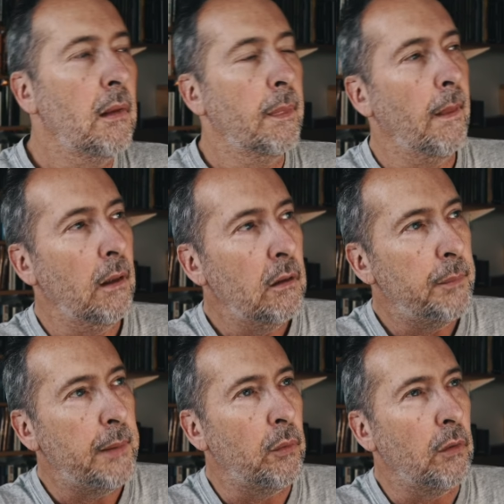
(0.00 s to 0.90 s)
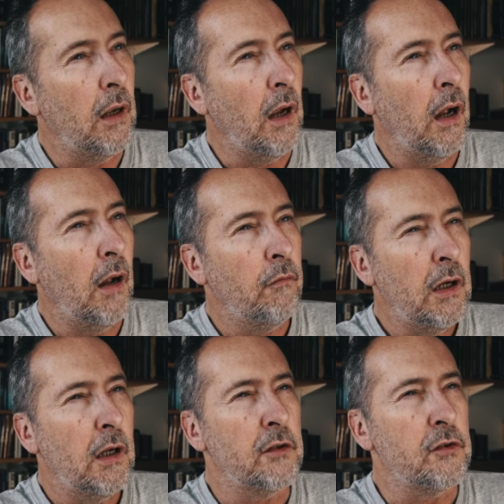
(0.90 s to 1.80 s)
a lot of people, I've
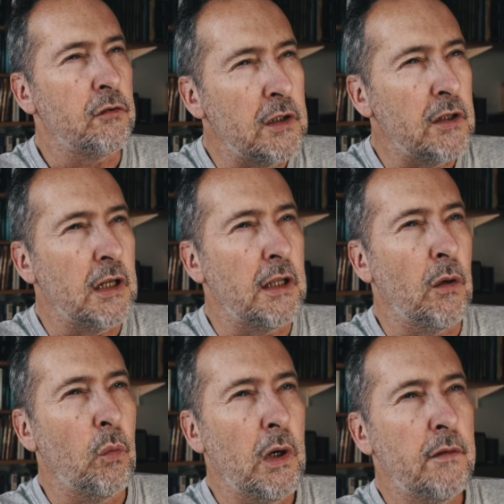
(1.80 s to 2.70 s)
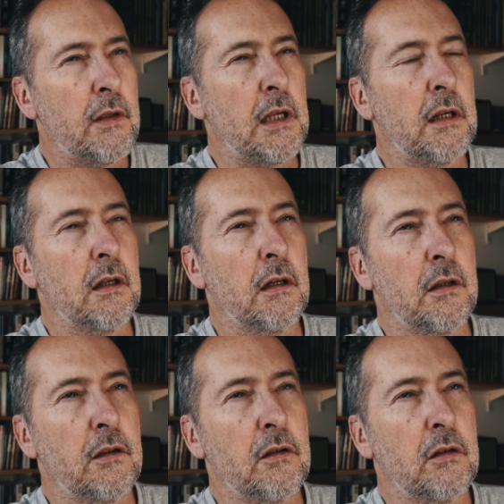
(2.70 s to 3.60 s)
realized recently that one of the
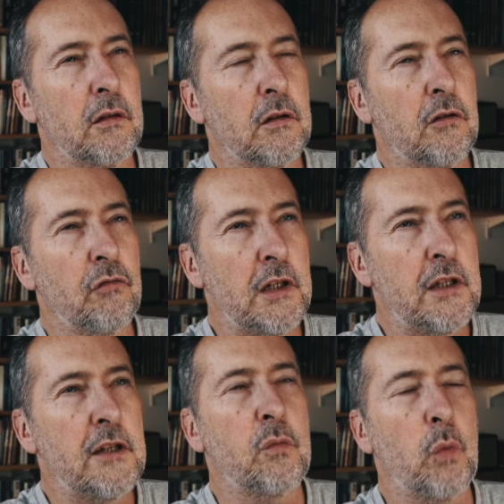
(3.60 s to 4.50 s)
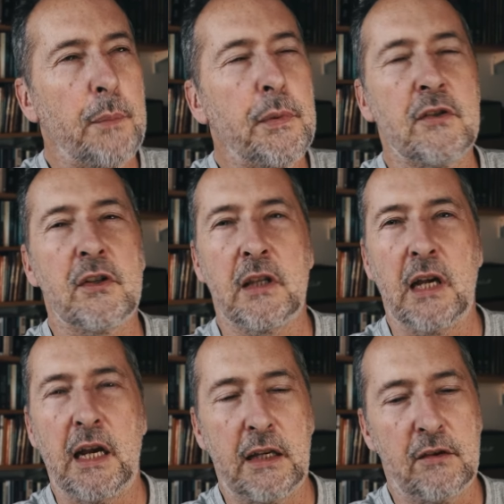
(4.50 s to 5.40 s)
greatest weapons in
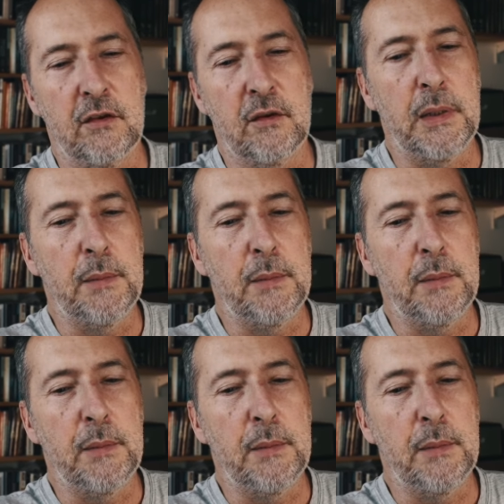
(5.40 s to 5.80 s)
the hands of the people